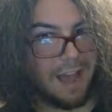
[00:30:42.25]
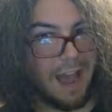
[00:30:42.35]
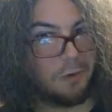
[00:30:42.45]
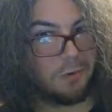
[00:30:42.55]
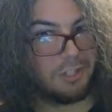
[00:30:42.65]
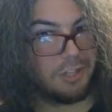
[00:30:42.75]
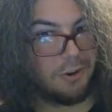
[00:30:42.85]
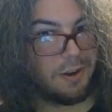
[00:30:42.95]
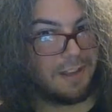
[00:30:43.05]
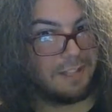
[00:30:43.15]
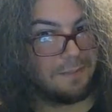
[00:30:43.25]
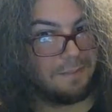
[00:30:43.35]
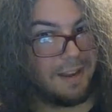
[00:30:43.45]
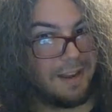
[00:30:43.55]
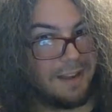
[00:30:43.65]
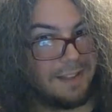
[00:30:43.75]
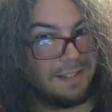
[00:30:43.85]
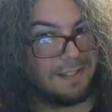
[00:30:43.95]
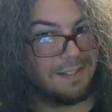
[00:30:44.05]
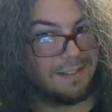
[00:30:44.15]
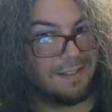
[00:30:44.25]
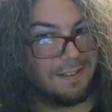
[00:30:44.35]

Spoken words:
hours turning into minutes.